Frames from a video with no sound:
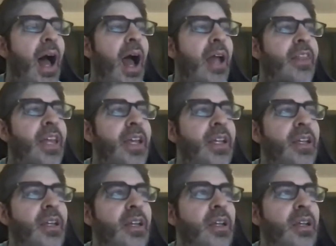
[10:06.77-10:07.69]
I think
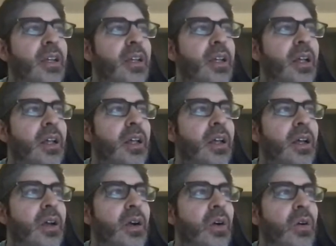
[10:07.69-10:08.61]

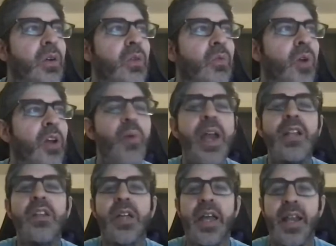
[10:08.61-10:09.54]
one way to
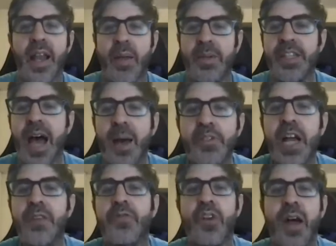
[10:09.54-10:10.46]
look at it, I mean,
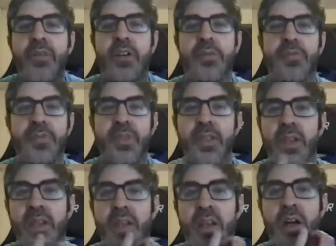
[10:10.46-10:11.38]
TopShot forever
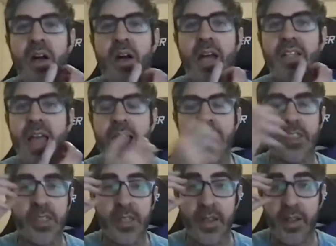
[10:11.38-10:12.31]

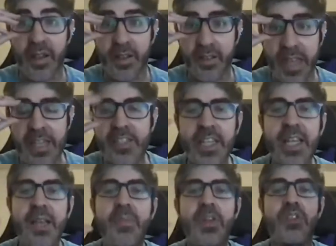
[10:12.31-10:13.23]
has they
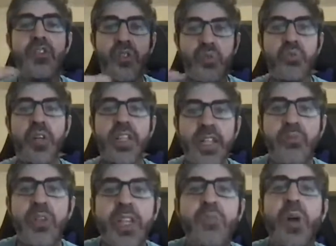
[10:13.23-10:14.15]
seem to
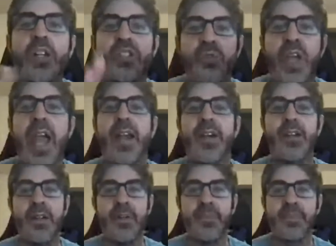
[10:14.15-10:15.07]
really want to
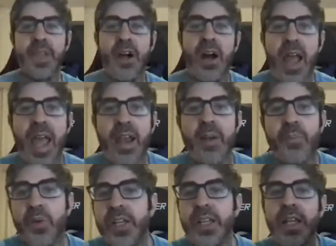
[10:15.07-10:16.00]
care and are
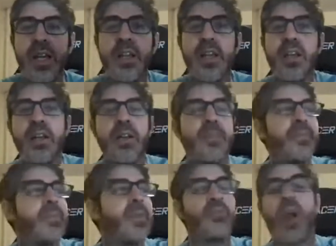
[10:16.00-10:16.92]
putting
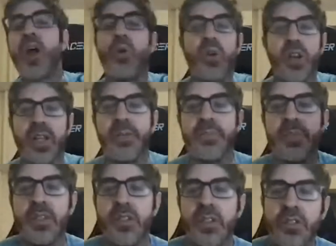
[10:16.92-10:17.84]
priority
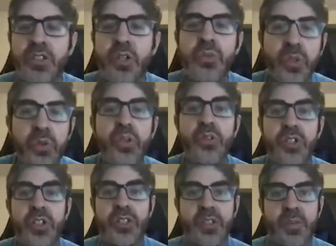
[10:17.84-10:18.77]
to new
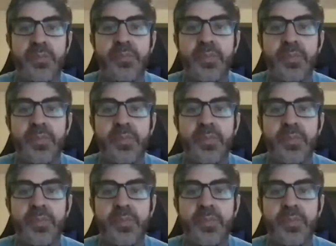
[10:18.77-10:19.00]
users,